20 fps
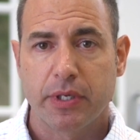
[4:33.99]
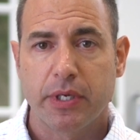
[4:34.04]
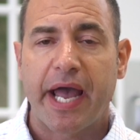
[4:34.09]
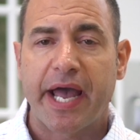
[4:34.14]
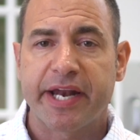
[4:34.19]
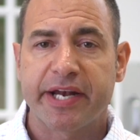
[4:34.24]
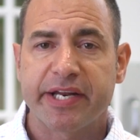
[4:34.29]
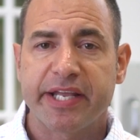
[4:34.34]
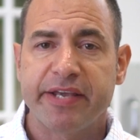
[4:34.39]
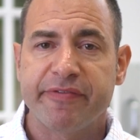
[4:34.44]

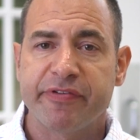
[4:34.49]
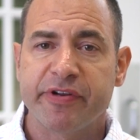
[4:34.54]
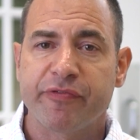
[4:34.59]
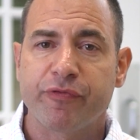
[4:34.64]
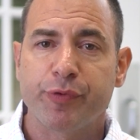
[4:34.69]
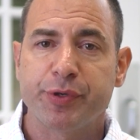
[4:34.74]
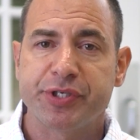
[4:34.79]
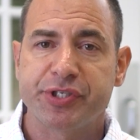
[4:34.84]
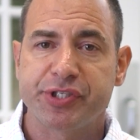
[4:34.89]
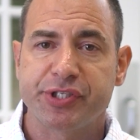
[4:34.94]
And even if
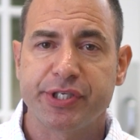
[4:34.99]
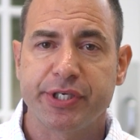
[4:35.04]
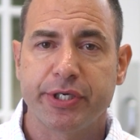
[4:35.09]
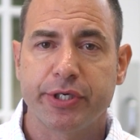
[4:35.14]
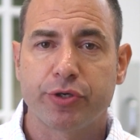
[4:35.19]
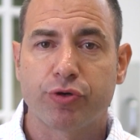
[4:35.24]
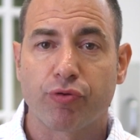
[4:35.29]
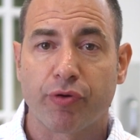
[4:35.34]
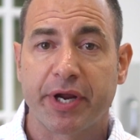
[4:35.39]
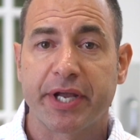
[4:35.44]
we see
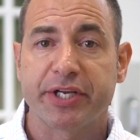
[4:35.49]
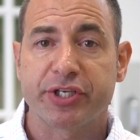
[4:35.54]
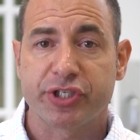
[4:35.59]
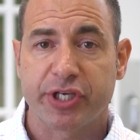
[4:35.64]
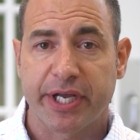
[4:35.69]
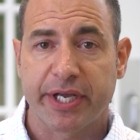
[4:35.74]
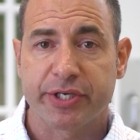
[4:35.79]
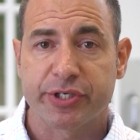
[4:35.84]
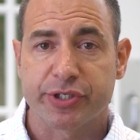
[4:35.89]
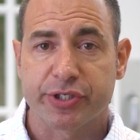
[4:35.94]
great
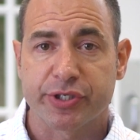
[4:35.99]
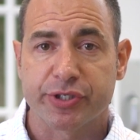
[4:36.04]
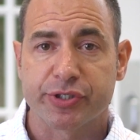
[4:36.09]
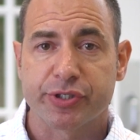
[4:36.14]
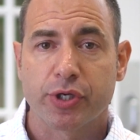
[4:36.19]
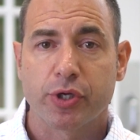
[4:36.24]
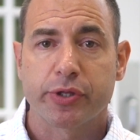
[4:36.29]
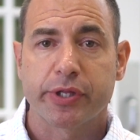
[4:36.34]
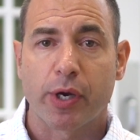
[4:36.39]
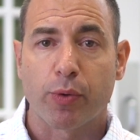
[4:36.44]
changes
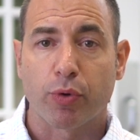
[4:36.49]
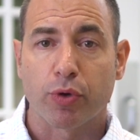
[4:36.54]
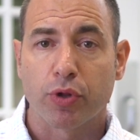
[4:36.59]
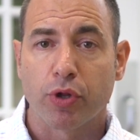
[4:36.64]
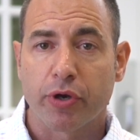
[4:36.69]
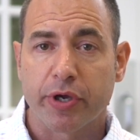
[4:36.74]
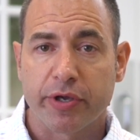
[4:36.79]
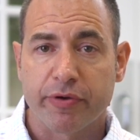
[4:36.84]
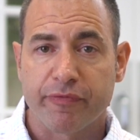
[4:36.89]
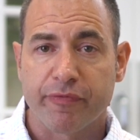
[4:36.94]
that we're
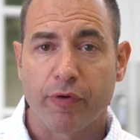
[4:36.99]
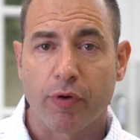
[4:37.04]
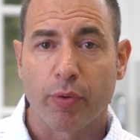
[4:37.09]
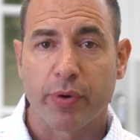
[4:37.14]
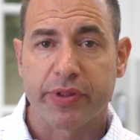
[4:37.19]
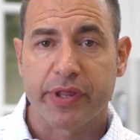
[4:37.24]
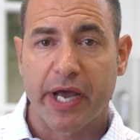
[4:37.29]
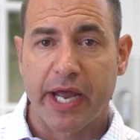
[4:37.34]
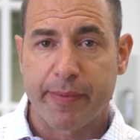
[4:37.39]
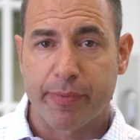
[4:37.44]
looking for
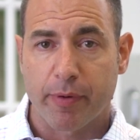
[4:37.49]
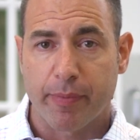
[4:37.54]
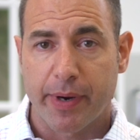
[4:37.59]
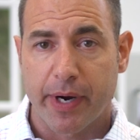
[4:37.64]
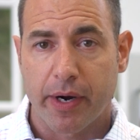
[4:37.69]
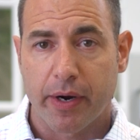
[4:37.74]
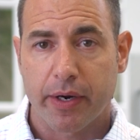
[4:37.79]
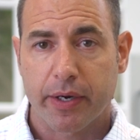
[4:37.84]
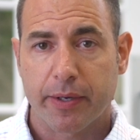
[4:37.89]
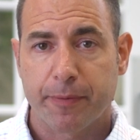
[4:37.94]
with
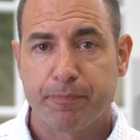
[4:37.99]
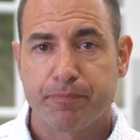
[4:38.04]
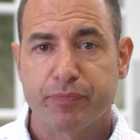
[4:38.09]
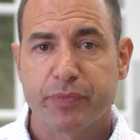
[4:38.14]
hyperbaric,